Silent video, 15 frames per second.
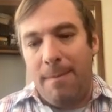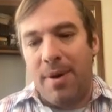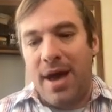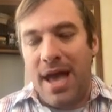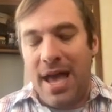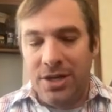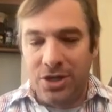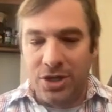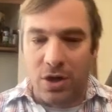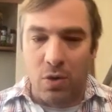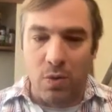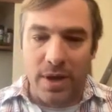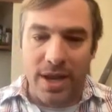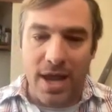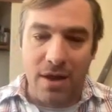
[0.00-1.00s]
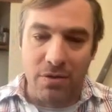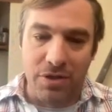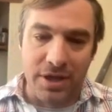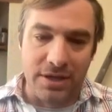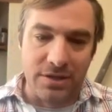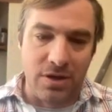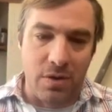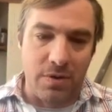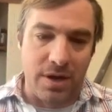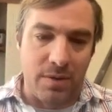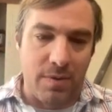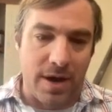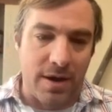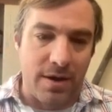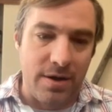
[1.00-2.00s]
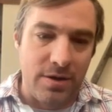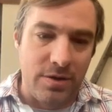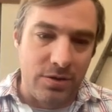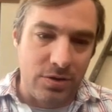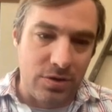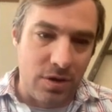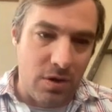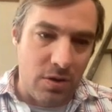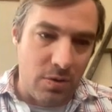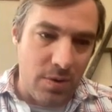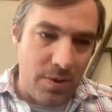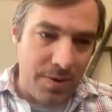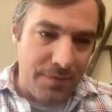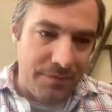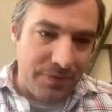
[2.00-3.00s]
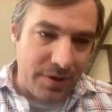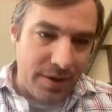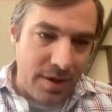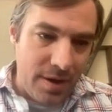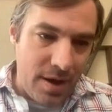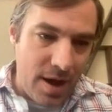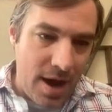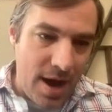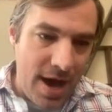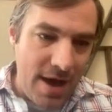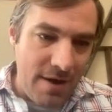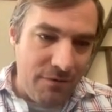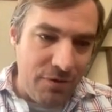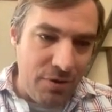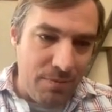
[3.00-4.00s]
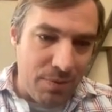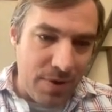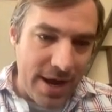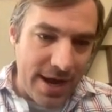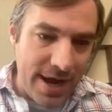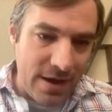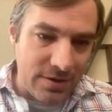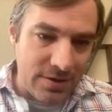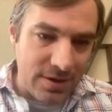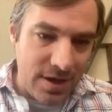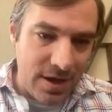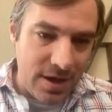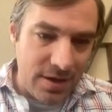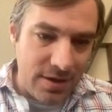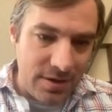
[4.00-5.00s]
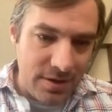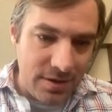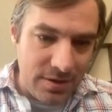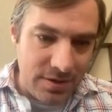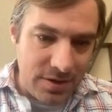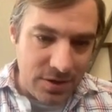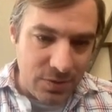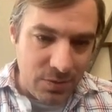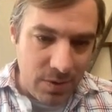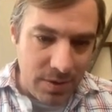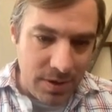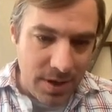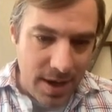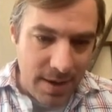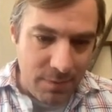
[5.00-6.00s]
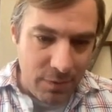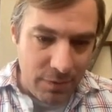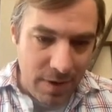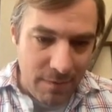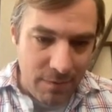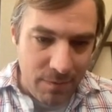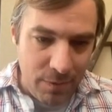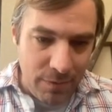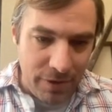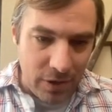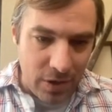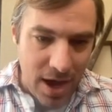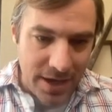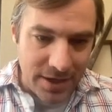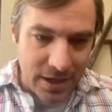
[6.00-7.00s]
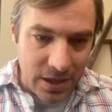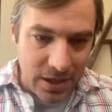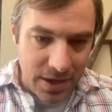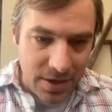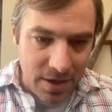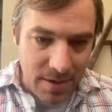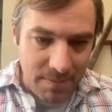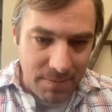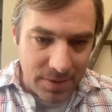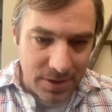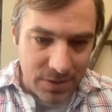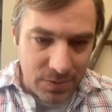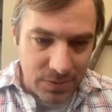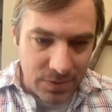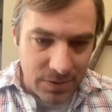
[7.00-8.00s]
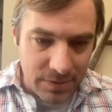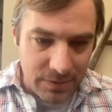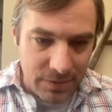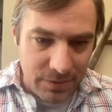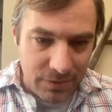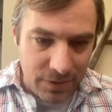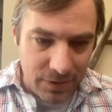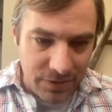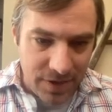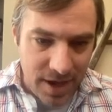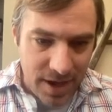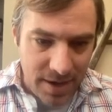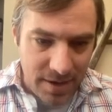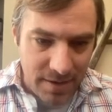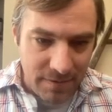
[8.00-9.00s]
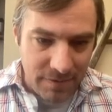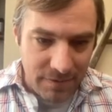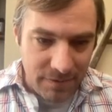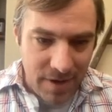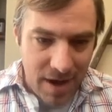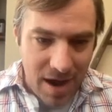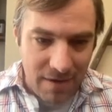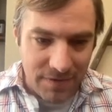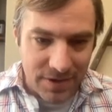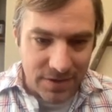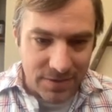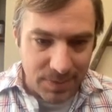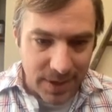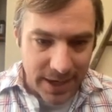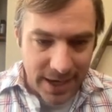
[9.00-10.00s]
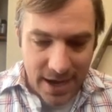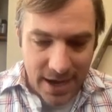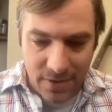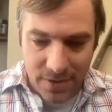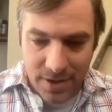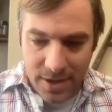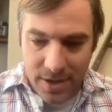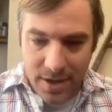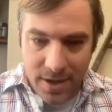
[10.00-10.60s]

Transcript: But Enjin coin, I don't think is going anywhere. So I had a few breakouts. This one, I, I removed the line to clean it up, but this was a, the first kind of obvious breakout.